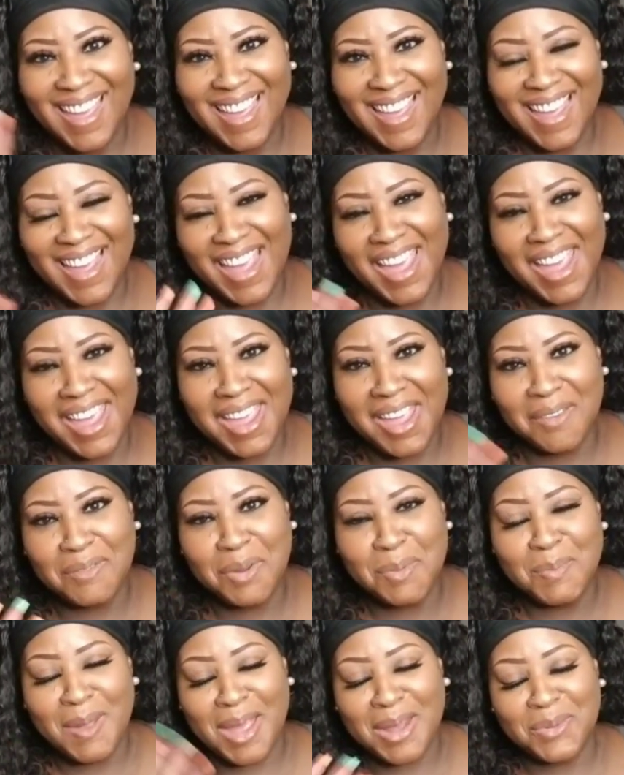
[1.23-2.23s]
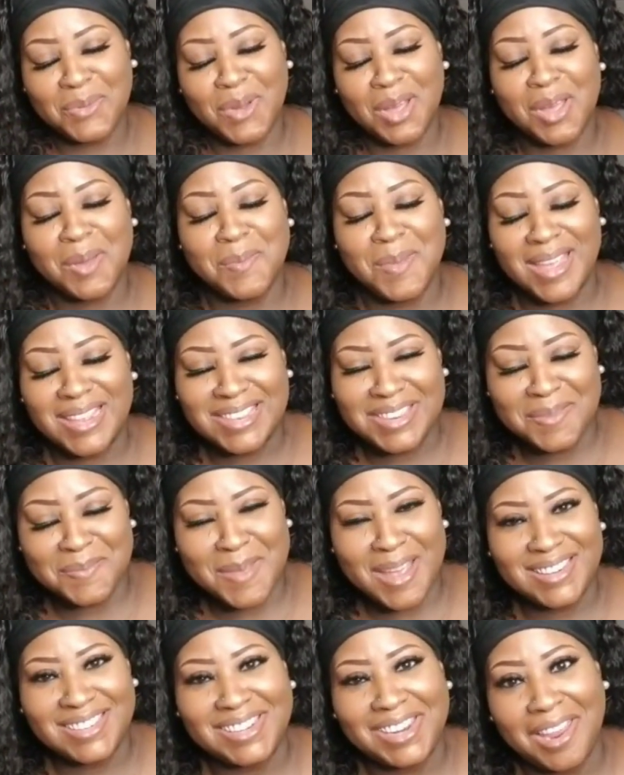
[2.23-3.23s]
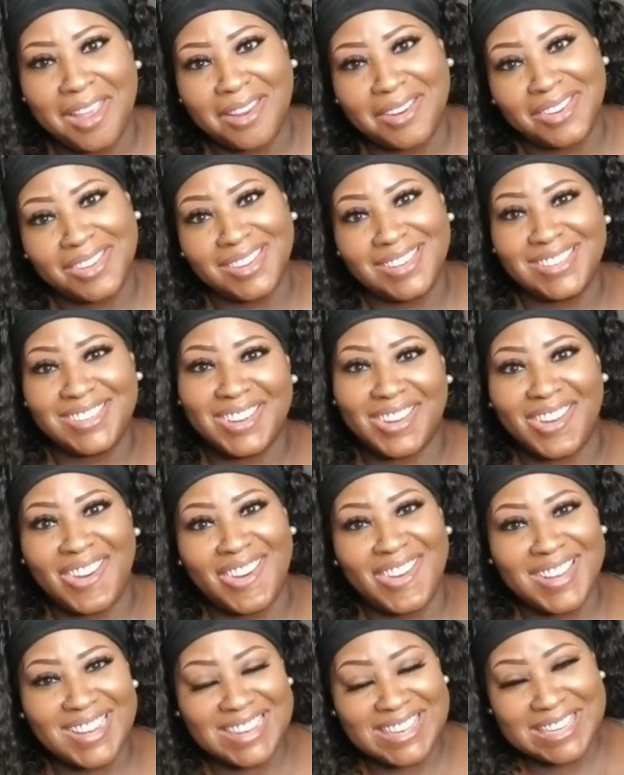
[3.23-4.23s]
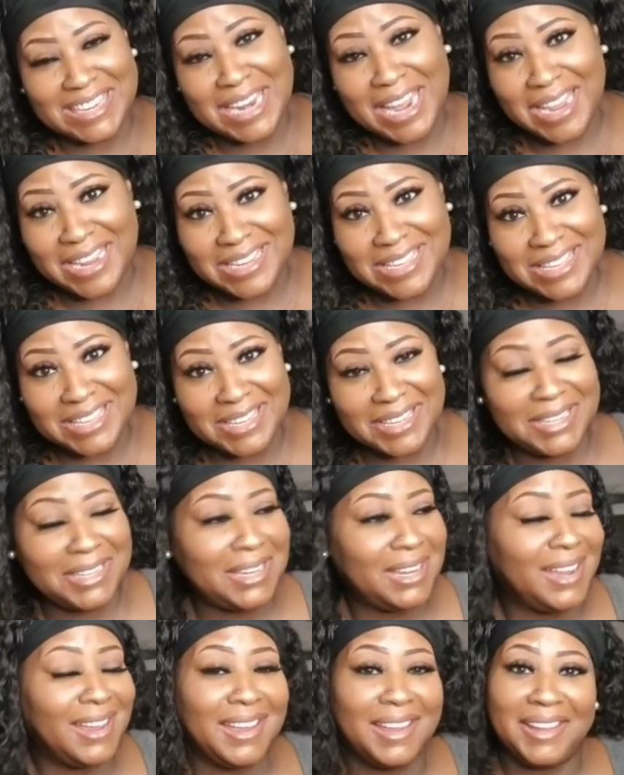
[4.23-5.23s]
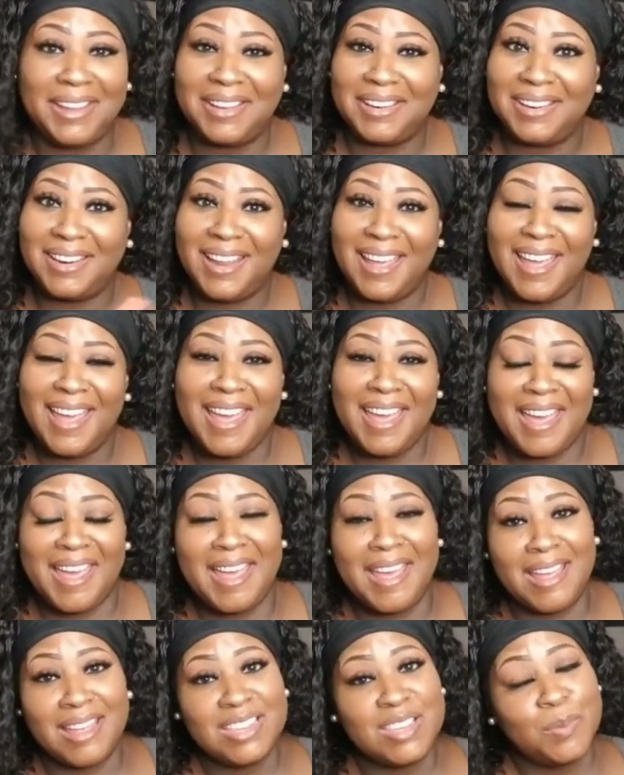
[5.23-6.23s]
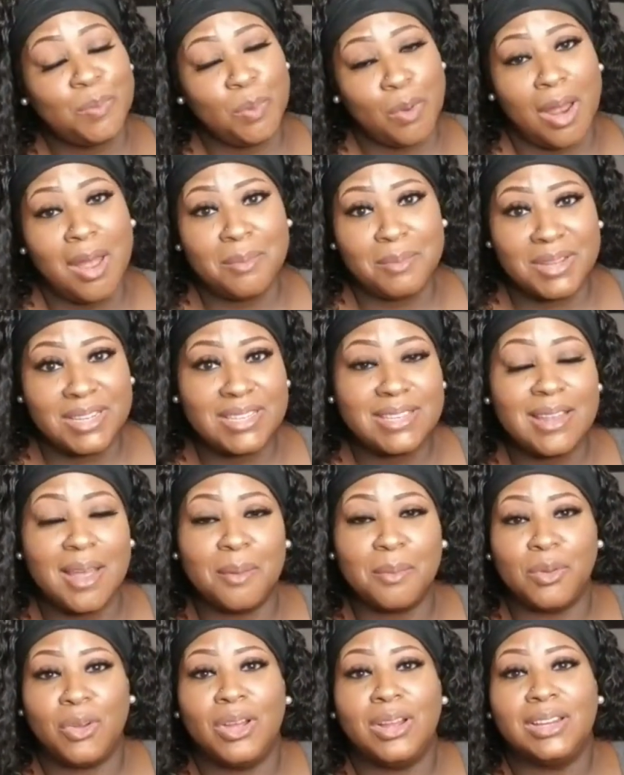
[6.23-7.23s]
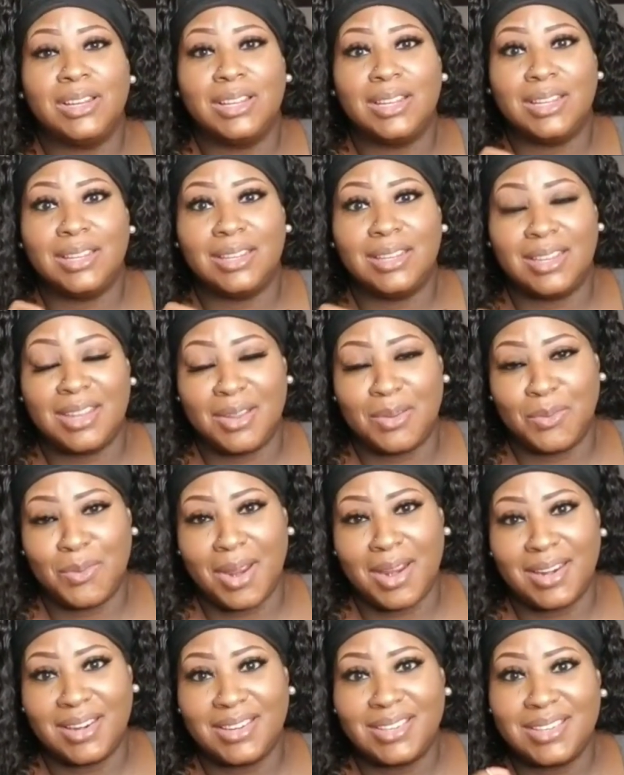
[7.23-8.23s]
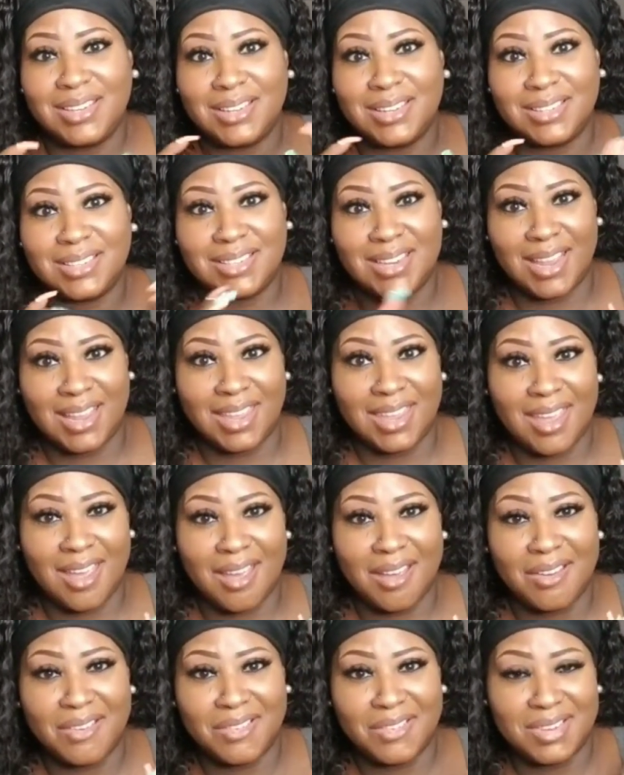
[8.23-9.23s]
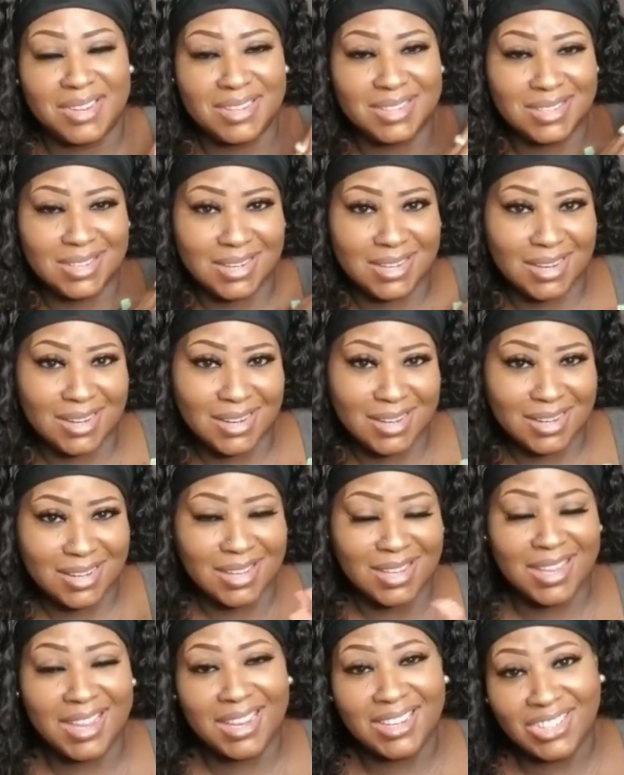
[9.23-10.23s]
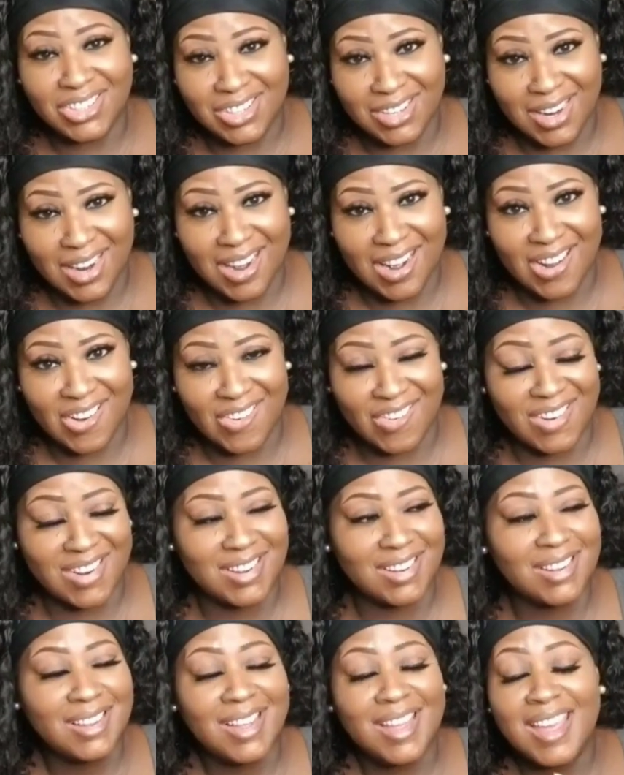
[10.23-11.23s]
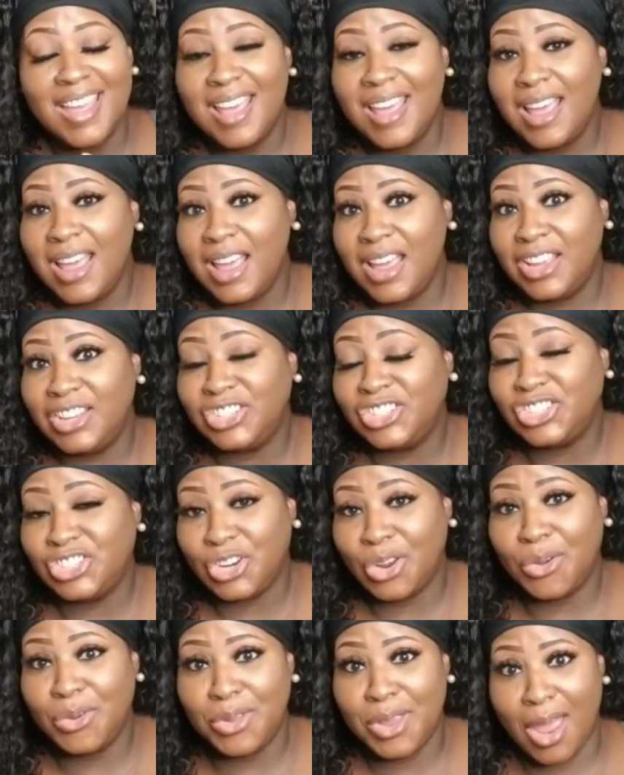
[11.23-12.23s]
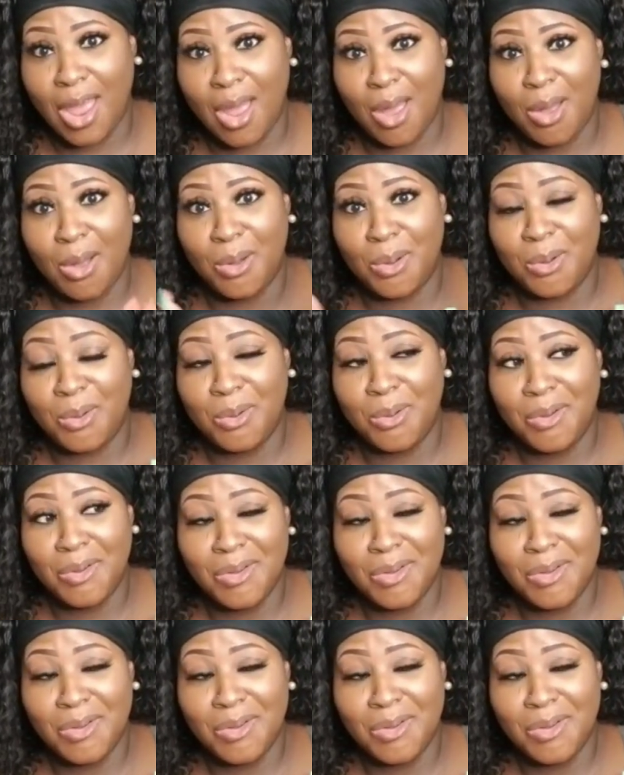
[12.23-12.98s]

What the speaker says: Hey everybody, welcome back to my channel. It's your girl Stacy, and as promised, I'm gonna get ready to take y'all into the little kitchen area and show y'all